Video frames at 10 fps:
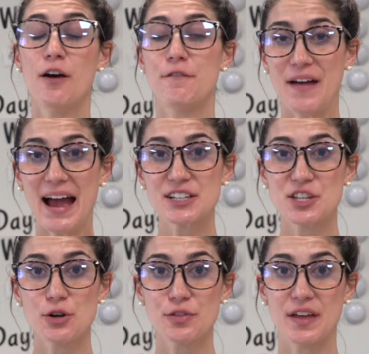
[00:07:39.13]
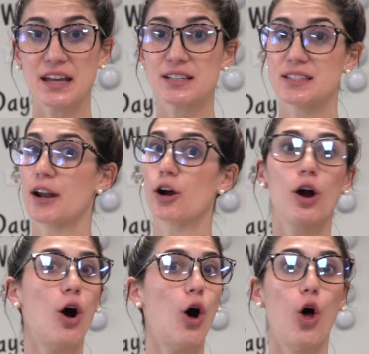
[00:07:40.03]
Facts are things that
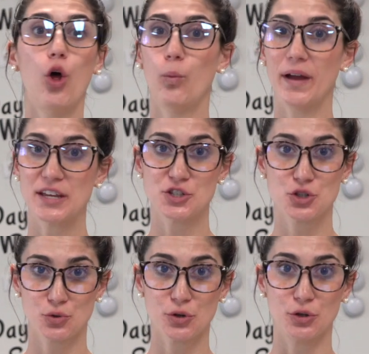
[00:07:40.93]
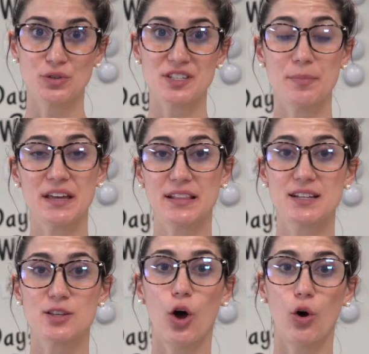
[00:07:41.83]
are always true, something that
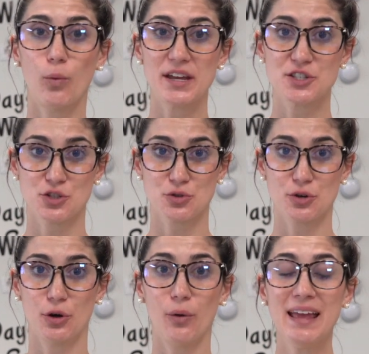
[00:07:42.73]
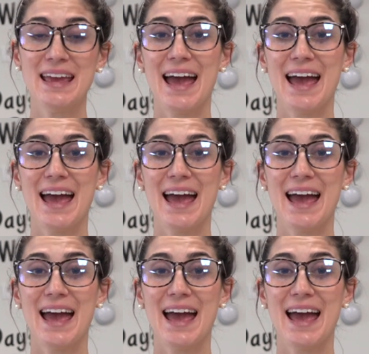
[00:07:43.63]
is always true.